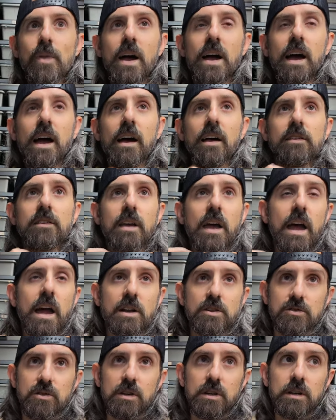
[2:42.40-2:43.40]
as a
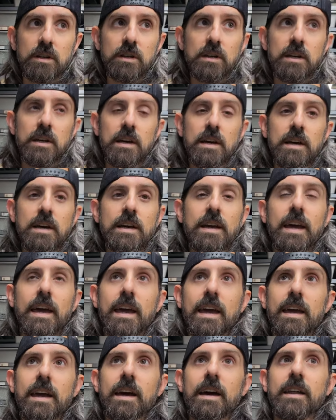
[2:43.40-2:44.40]
hatchling.
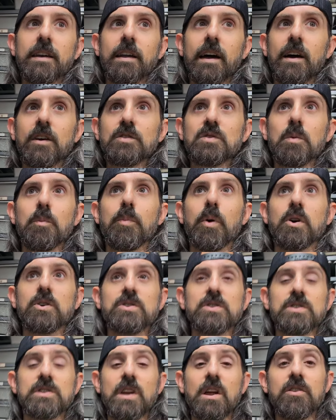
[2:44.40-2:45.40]
And I also
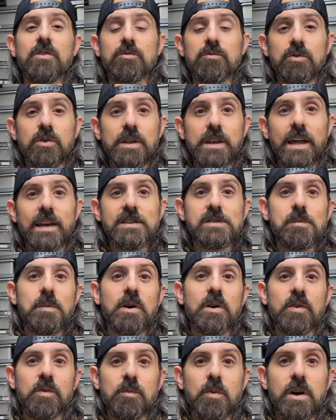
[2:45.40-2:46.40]
purchased another really nice
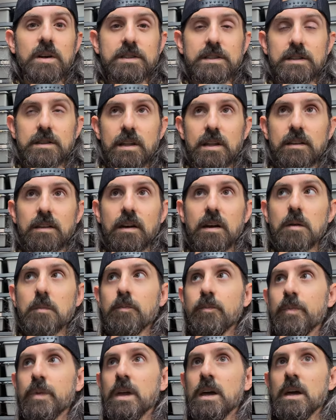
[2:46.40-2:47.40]
male from Aussie at that time.
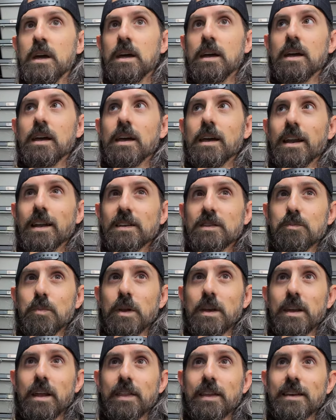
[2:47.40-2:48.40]
And I
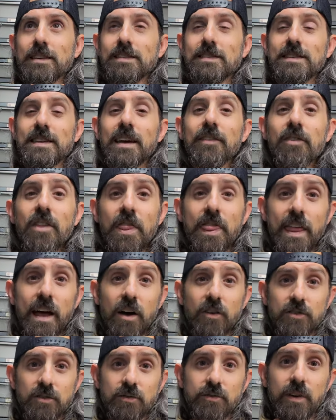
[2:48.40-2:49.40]
spent, I think,
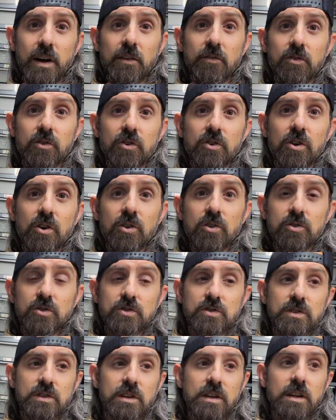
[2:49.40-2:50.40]

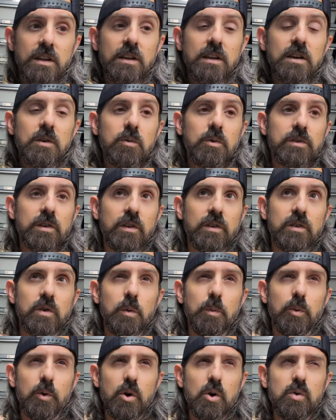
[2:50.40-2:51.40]
$7,500. And he was a
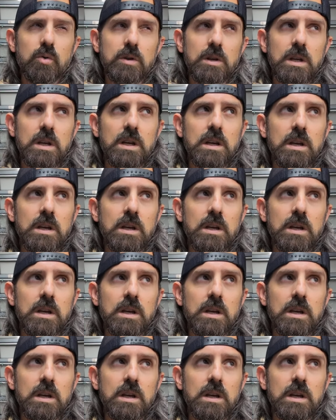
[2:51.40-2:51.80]
super OD,